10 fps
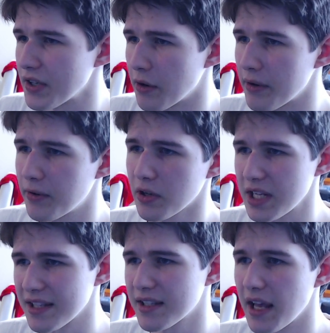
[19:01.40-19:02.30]
if you're
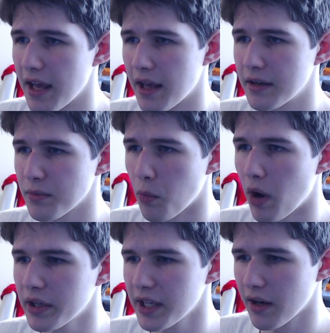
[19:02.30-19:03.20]
testing at
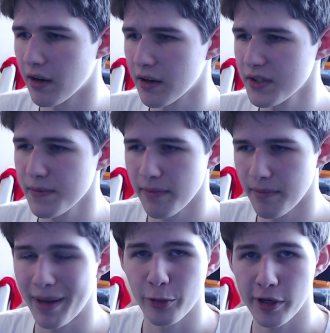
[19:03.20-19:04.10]
1 gigahertz
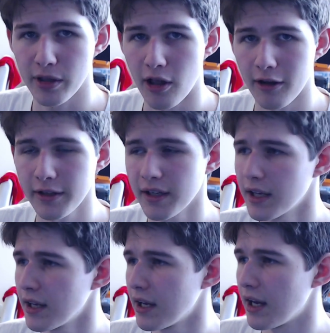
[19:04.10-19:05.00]
memory clock,
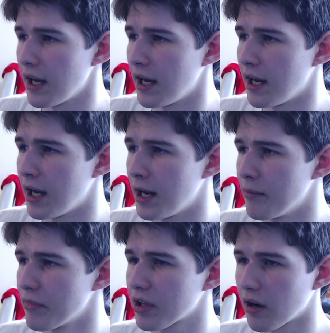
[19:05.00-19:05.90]

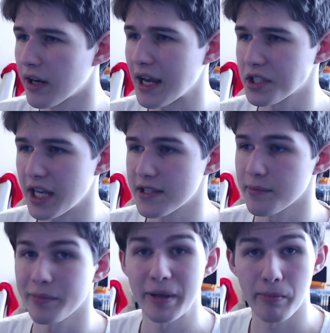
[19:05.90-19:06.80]
the card actually ends
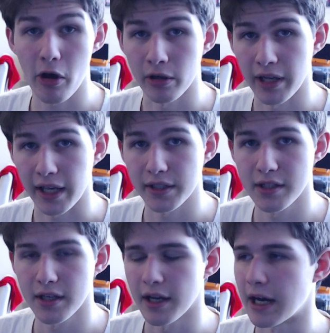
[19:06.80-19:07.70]
up a bit bottlenecked.
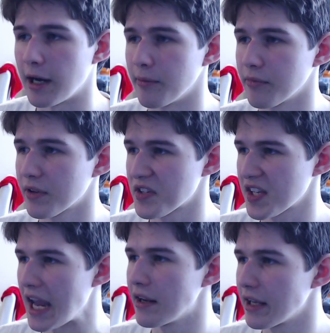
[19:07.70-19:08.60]
The
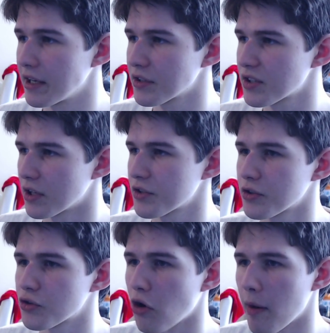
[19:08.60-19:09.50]
scaling starts to
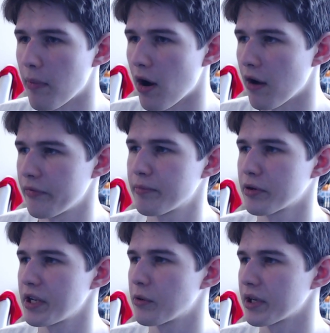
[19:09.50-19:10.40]
drop off
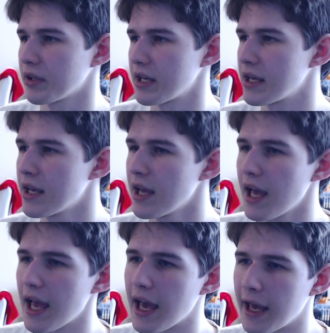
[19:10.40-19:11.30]
pretty quickly,
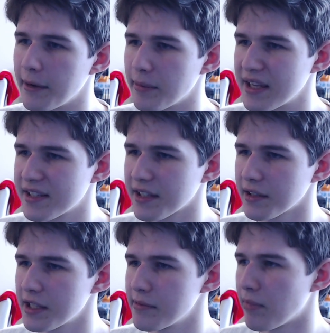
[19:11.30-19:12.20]
and
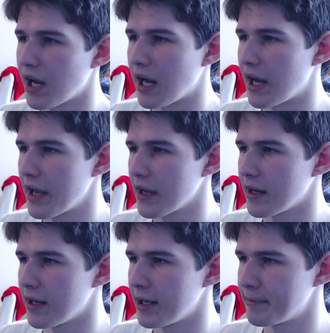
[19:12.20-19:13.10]
basically by